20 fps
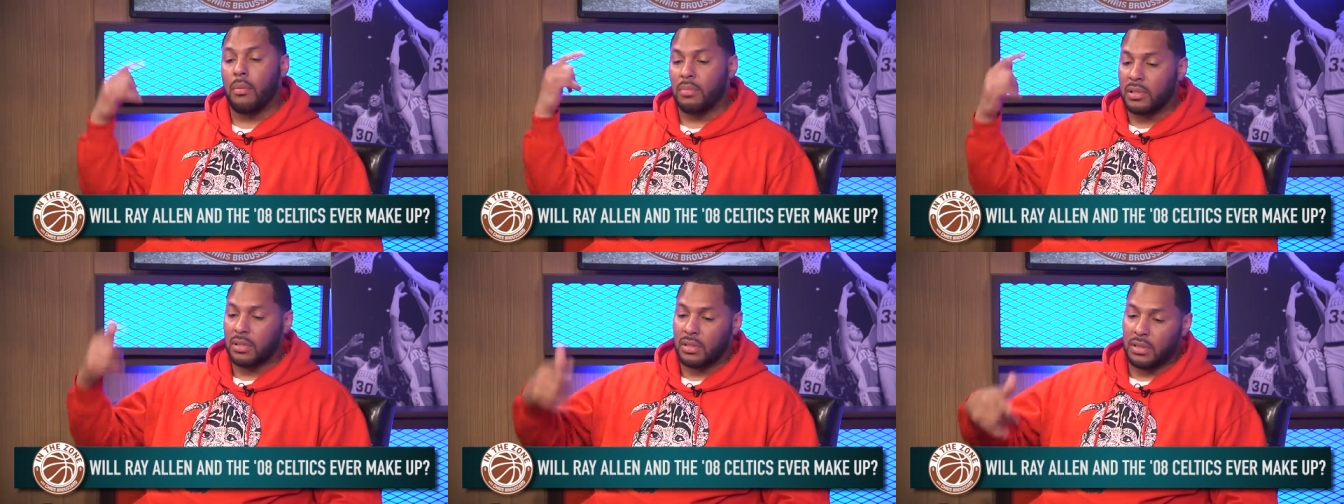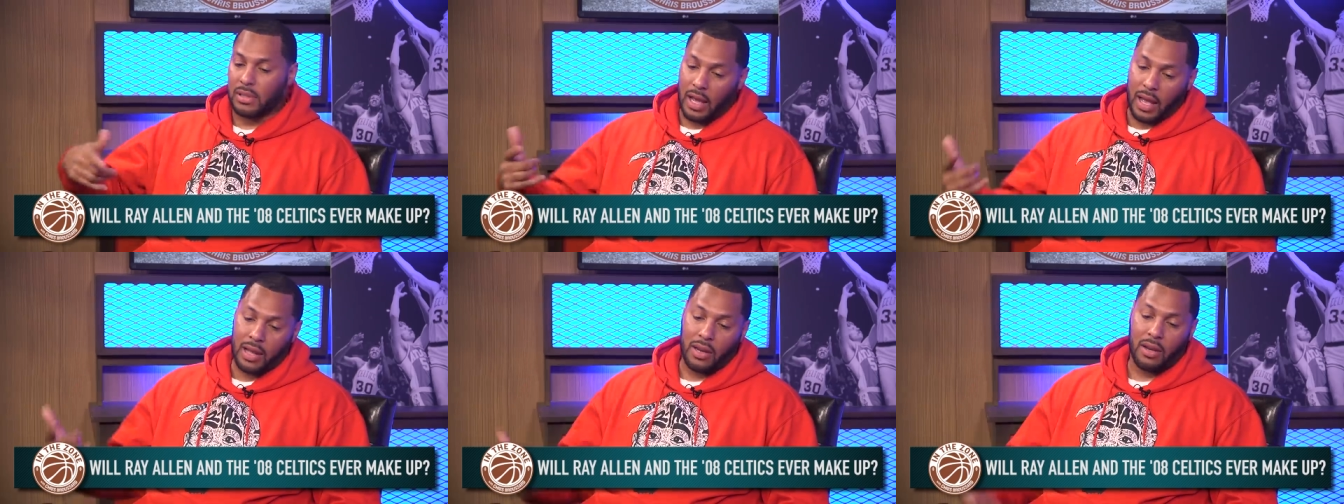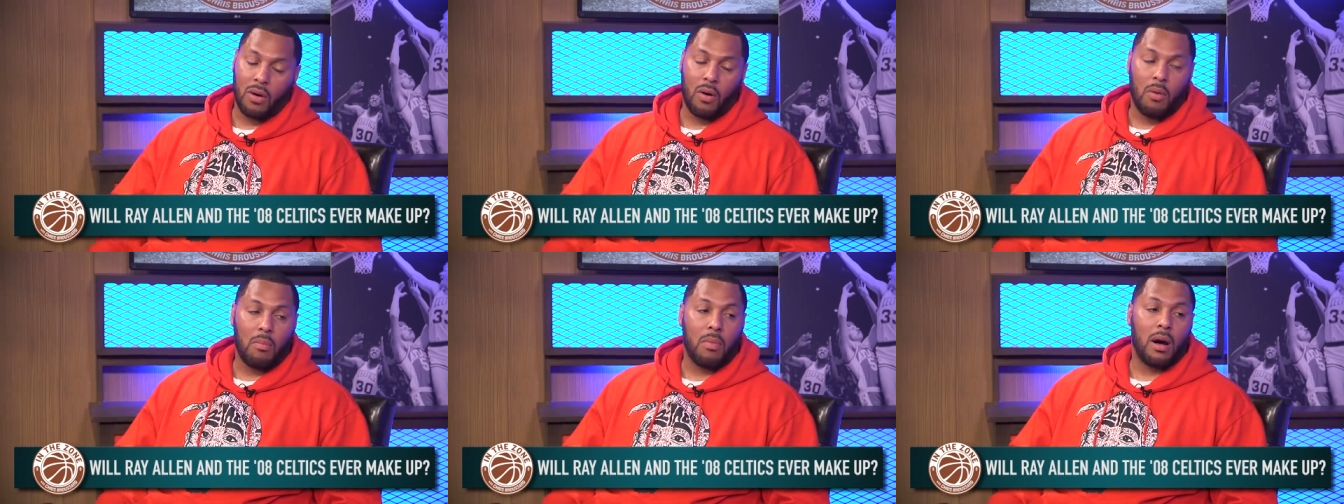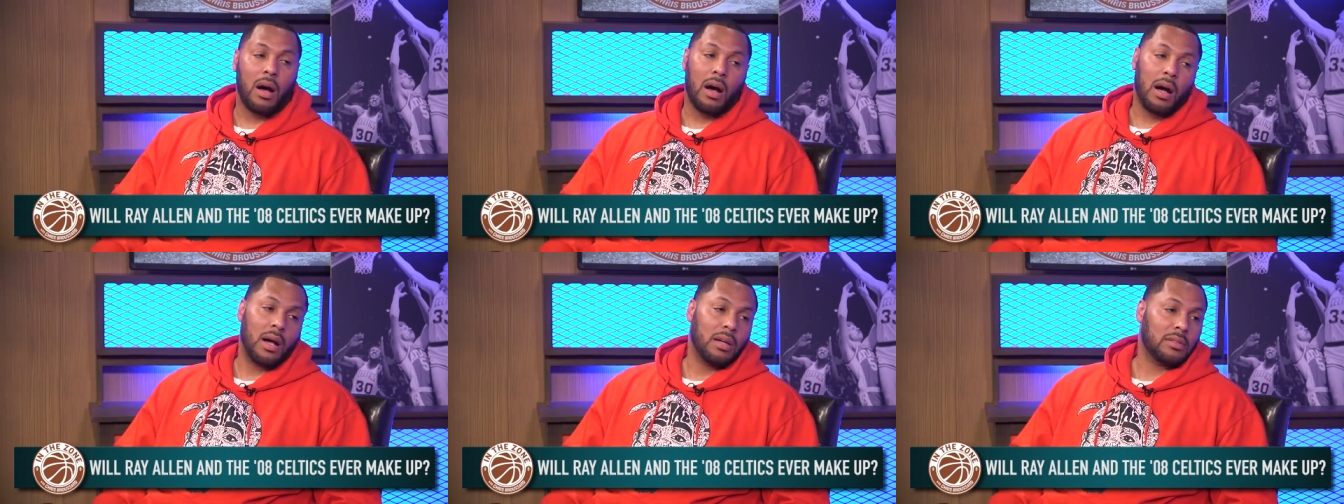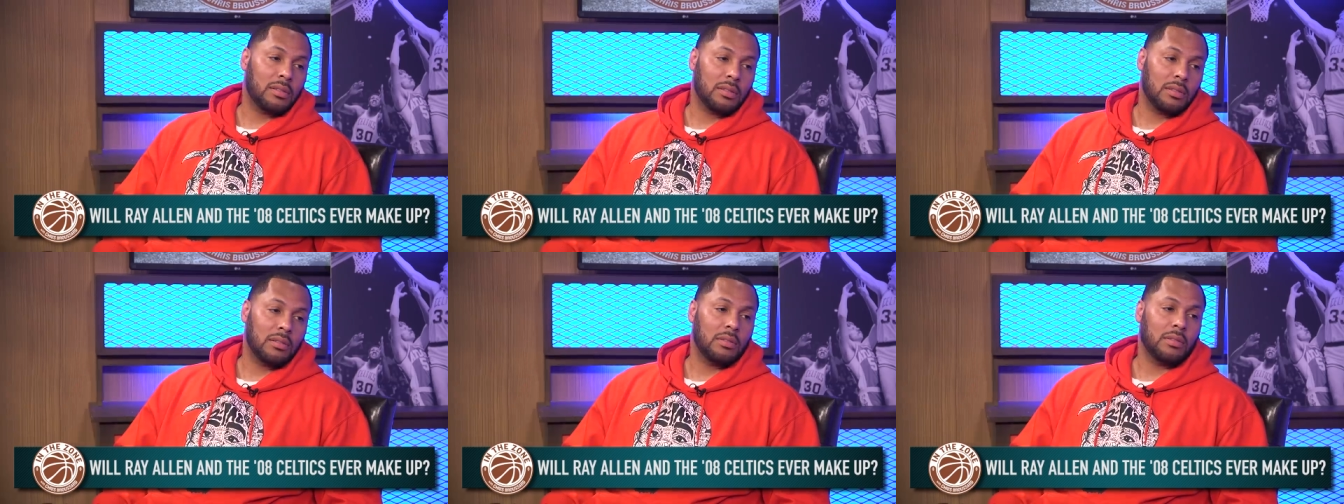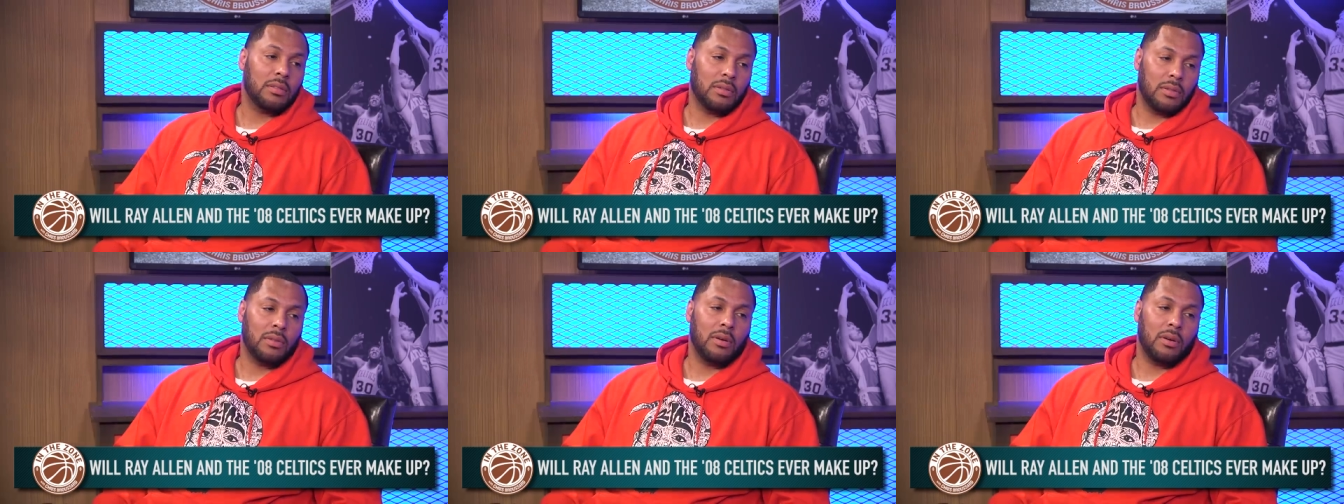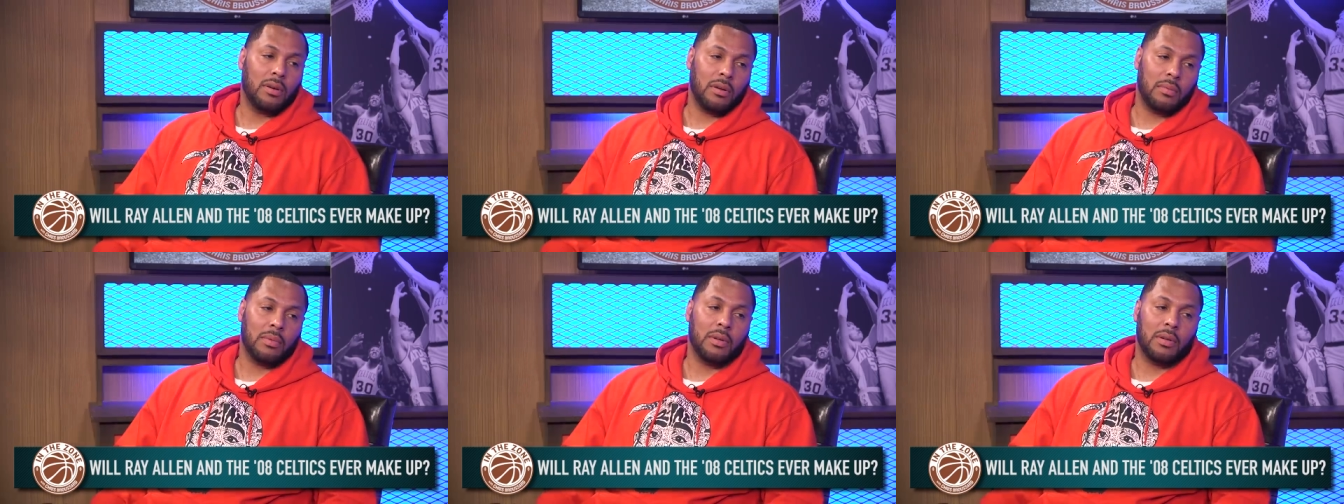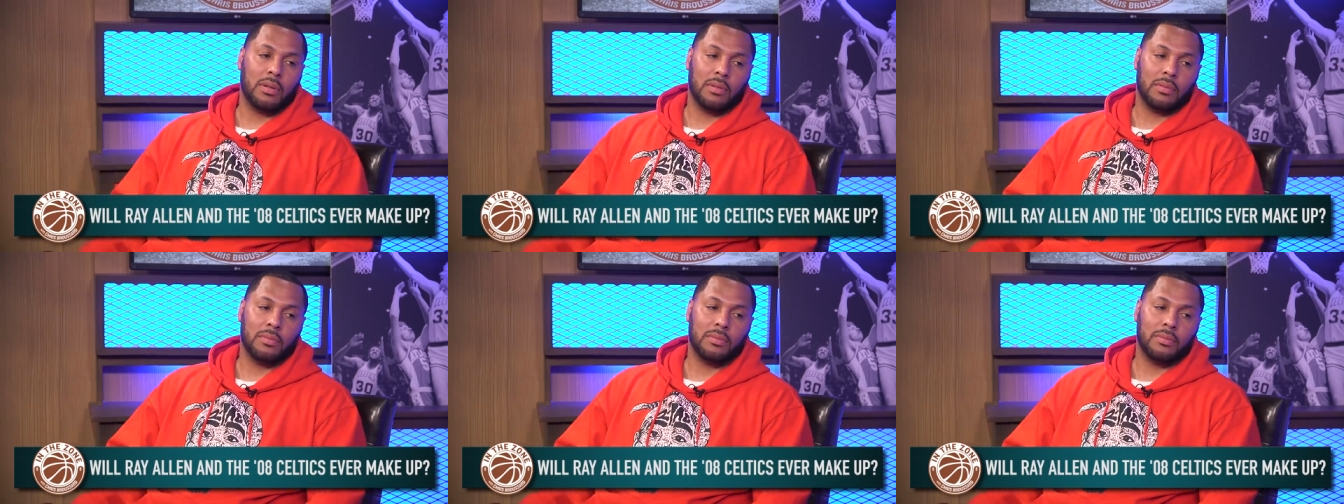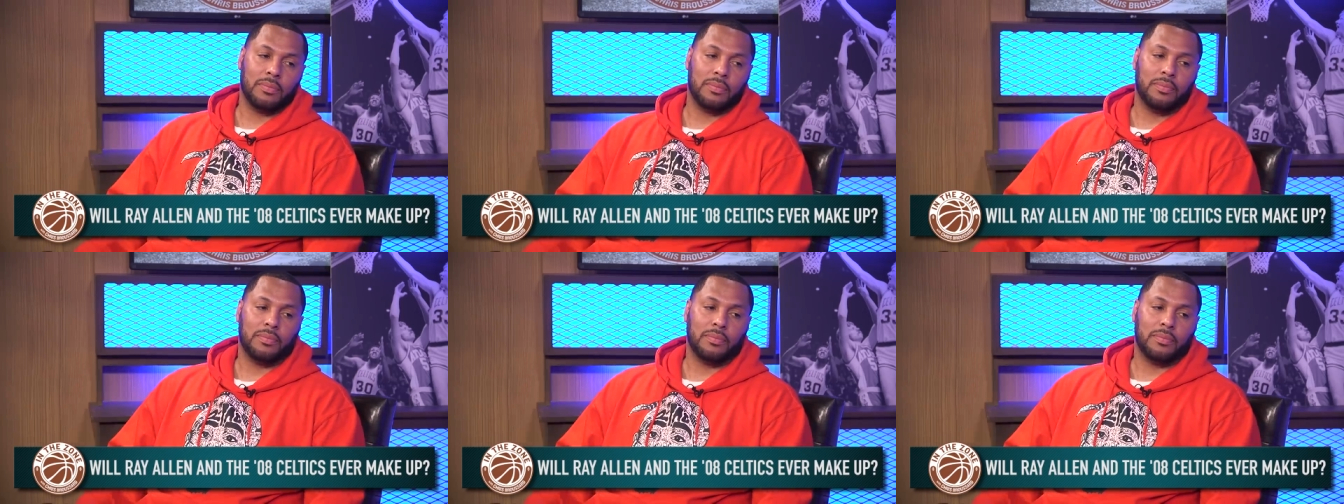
I'm standing on mine." Yeah, you know yeah, I mean? yeah.